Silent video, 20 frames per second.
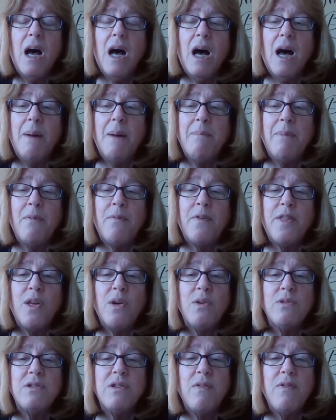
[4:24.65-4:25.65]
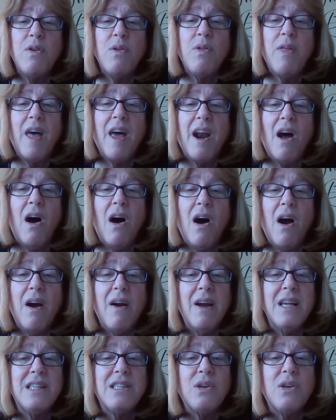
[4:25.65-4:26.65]
But for those of you that are,
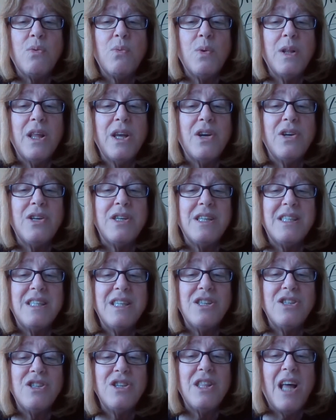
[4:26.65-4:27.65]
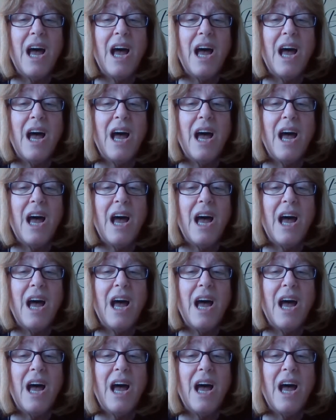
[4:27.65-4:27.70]
it's a really good decision.